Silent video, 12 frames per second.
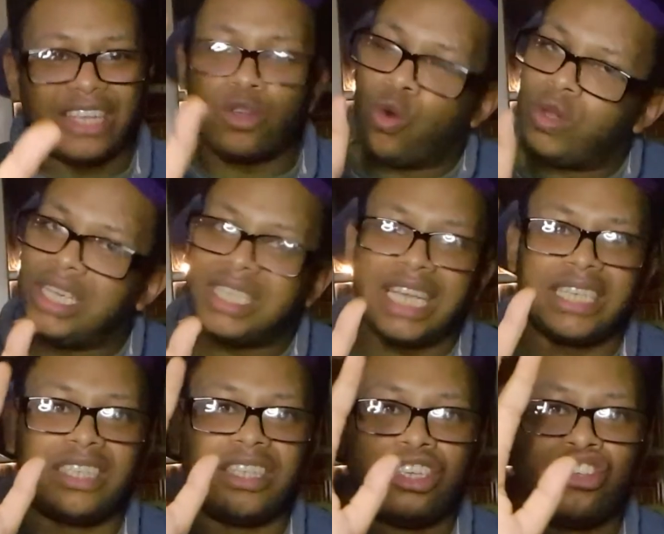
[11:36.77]
That's all he
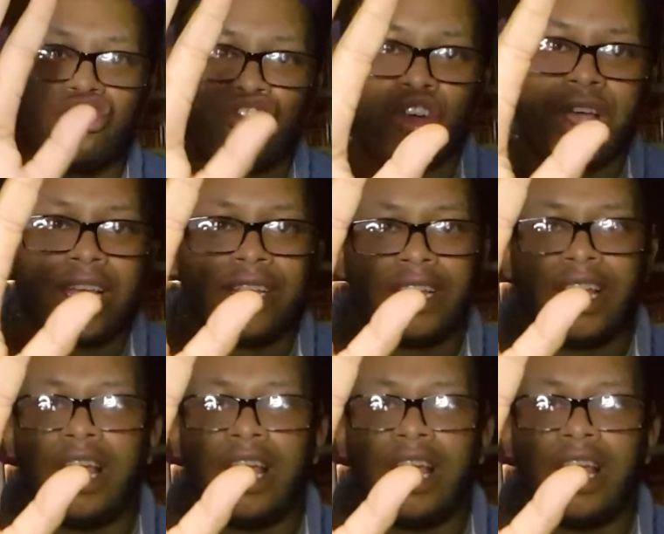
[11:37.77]
says is destroy.